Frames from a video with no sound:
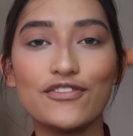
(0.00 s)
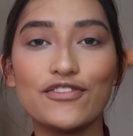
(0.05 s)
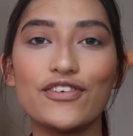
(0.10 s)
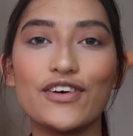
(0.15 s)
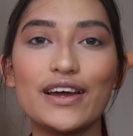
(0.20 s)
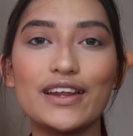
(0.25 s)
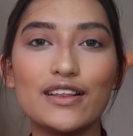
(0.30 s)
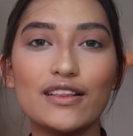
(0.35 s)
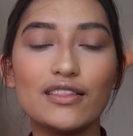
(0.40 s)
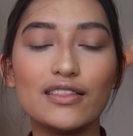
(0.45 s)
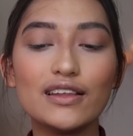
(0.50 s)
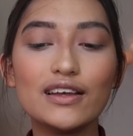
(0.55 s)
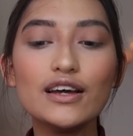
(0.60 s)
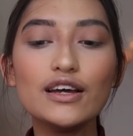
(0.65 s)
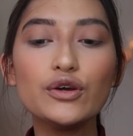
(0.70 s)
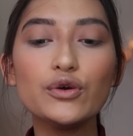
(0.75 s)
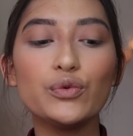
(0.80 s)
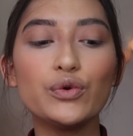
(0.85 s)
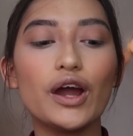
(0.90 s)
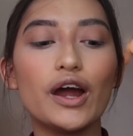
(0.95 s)
Final
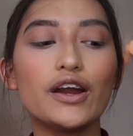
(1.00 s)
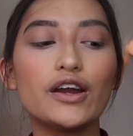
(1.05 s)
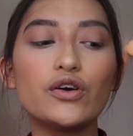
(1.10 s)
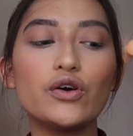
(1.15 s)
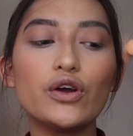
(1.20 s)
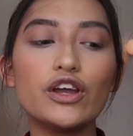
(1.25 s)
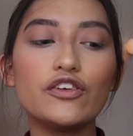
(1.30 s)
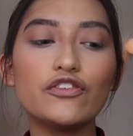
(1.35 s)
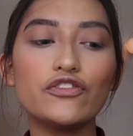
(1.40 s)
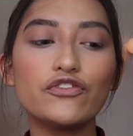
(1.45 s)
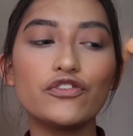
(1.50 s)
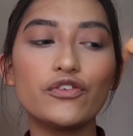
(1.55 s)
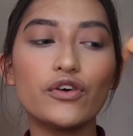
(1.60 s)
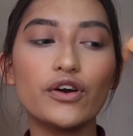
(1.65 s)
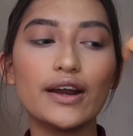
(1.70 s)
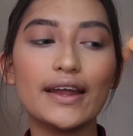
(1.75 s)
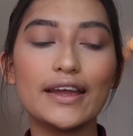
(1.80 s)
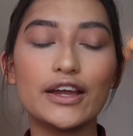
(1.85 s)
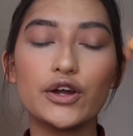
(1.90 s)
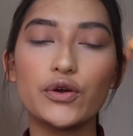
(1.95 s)
look, we are going
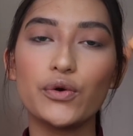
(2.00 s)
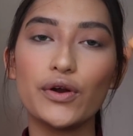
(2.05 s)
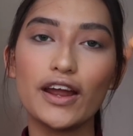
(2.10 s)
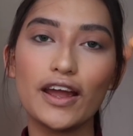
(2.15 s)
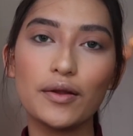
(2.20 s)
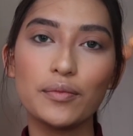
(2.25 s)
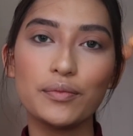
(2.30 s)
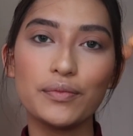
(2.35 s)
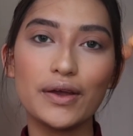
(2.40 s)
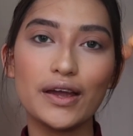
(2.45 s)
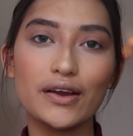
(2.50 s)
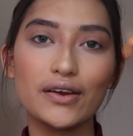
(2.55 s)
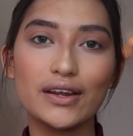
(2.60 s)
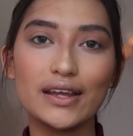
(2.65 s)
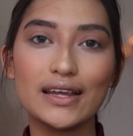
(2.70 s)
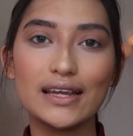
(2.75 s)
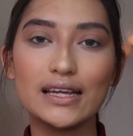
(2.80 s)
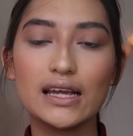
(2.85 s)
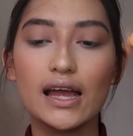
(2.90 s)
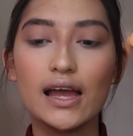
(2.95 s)
for a
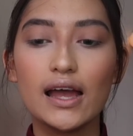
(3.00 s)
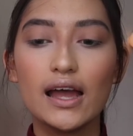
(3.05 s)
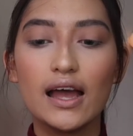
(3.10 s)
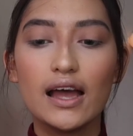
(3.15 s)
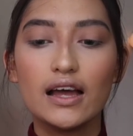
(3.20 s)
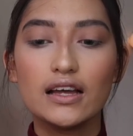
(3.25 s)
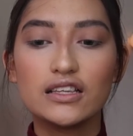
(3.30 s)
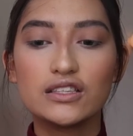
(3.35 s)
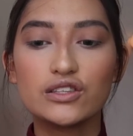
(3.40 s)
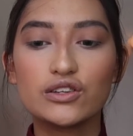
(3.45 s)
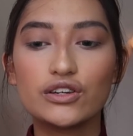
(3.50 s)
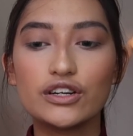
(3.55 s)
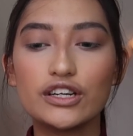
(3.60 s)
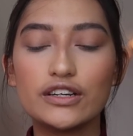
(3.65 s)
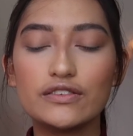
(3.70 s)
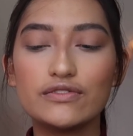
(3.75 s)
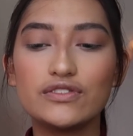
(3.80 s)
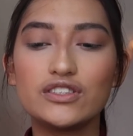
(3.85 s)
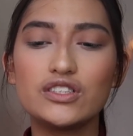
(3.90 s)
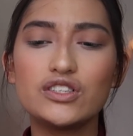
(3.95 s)
cranberry sort
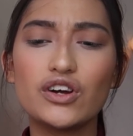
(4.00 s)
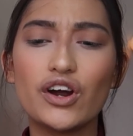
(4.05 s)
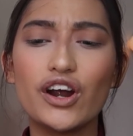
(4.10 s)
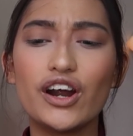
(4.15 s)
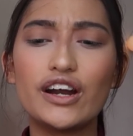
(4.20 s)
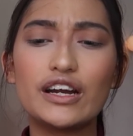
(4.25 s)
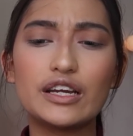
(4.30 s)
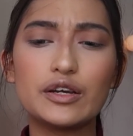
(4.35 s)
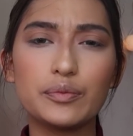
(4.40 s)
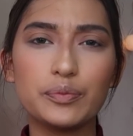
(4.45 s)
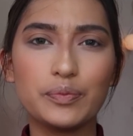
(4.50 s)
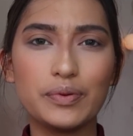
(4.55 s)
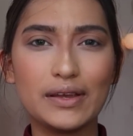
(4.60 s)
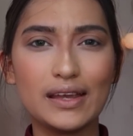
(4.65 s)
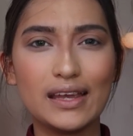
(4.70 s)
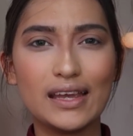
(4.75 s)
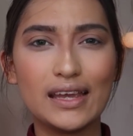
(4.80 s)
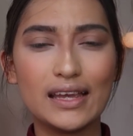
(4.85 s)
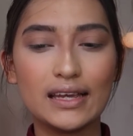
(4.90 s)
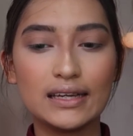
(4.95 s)
of dark
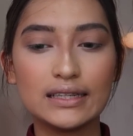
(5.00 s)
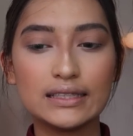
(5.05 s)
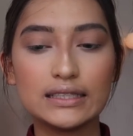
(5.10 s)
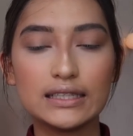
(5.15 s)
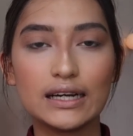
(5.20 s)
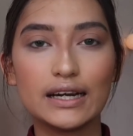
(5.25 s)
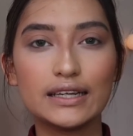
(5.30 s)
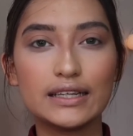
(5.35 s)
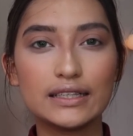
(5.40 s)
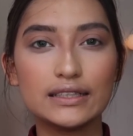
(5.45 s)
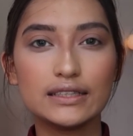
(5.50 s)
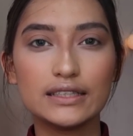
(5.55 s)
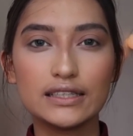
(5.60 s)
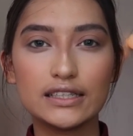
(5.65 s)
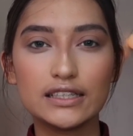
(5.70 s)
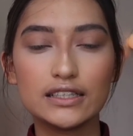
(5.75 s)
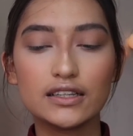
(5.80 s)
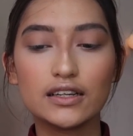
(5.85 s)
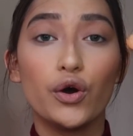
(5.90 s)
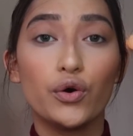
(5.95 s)
pink kind of
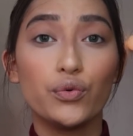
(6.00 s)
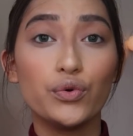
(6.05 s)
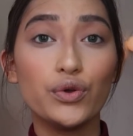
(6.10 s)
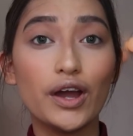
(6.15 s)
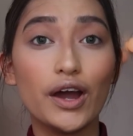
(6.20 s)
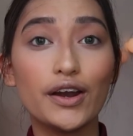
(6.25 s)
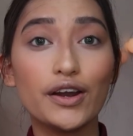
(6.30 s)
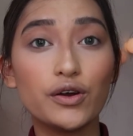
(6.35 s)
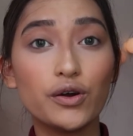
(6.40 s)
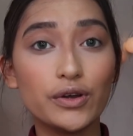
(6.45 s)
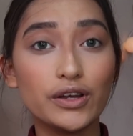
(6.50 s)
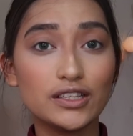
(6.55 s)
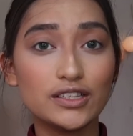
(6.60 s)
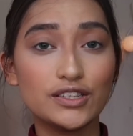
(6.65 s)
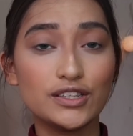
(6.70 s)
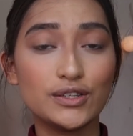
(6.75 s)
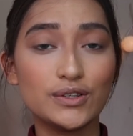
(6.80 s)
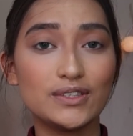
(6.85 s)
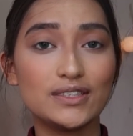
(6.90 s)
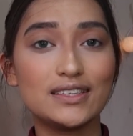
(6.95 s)
look. We are going
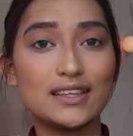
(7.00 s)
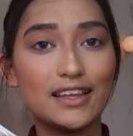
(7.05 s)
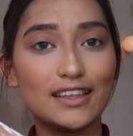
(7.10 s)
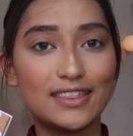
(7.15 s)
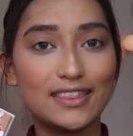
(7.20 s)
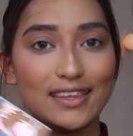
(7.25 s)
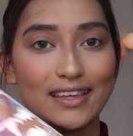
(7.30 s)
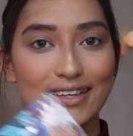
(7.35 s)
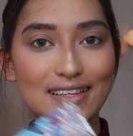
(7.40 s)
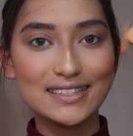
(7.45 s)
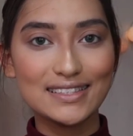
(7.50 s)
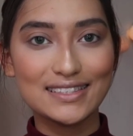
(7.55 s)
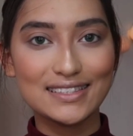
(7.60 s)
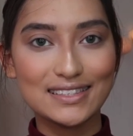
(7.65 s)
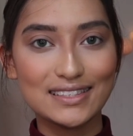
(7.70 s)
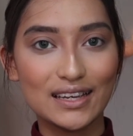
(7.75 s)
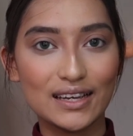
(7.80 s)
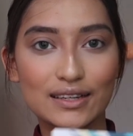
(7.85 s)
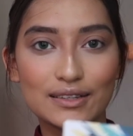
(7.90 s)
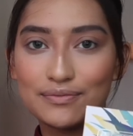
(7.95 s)
to use this
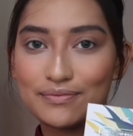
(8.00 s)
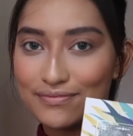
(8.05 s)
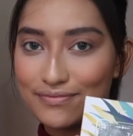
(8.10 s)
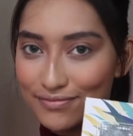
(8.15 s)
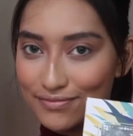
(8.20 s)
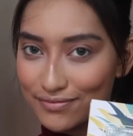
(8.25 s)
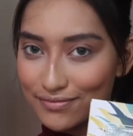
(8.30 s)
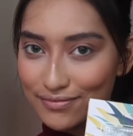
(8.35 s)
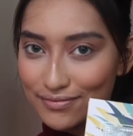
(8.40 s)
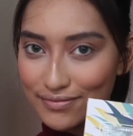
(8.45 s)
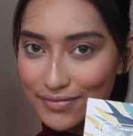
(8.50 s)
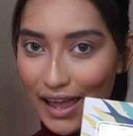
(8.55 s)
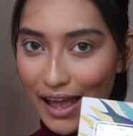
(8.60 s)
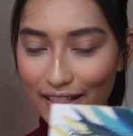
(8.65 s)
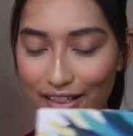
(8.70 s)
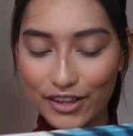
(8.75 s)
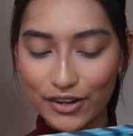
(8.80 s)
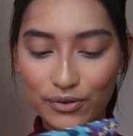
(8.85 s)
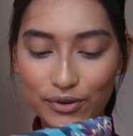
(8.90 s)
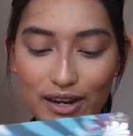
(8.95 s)

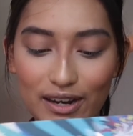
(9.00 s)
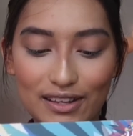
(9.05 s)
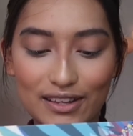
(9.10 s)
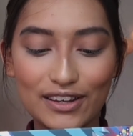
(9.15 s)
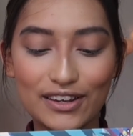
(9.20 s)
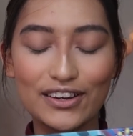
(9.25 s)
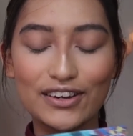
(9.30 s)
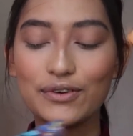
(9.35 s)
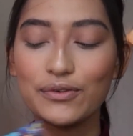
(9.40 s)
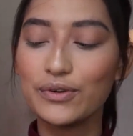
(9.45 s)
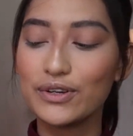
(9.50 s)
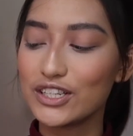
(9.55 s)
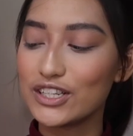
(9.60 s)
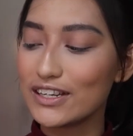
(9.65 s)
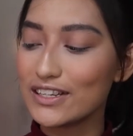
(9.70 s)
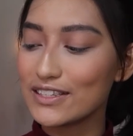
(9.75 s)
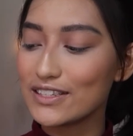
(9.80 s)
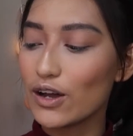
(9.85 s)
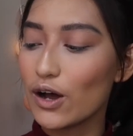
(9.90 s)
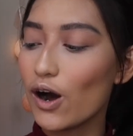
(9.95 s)
palette right here, which
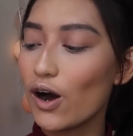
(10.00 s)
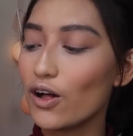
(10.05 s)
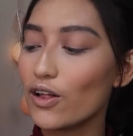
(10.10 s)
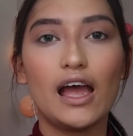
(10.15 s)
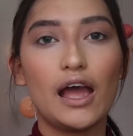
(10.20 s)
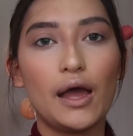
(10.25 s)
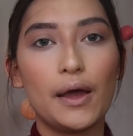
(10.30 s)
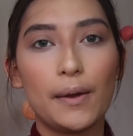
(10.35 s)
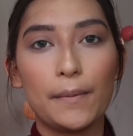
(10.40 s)
is called